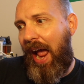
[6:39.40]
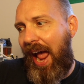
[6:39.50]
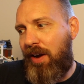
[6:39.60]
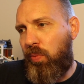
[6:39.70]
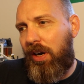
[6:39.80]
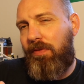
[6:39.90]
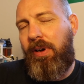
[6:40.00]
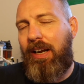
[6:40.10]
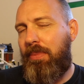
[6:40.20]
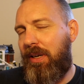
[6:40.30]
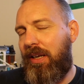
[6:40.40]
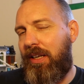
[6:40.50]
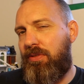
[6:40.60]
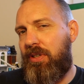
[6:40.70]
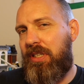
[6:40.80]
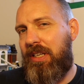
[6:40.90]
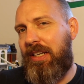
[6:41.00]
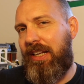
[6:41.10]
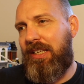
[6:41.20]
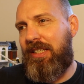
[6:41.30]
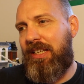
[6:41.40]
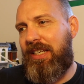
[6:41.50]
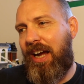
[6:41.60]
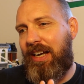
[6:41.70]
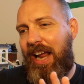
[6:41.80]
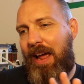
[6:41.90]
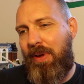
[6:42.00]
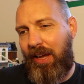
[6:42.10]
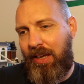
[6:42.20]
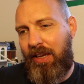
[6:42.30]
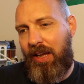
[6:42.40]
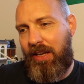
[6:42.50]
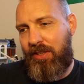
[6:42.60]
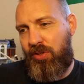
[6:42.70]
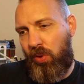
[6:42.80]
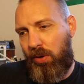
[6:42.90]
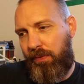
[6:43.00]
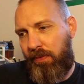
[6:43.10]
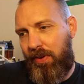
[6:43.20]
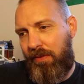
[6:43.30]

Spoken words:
And what I've really been interested in is the dynamic sort of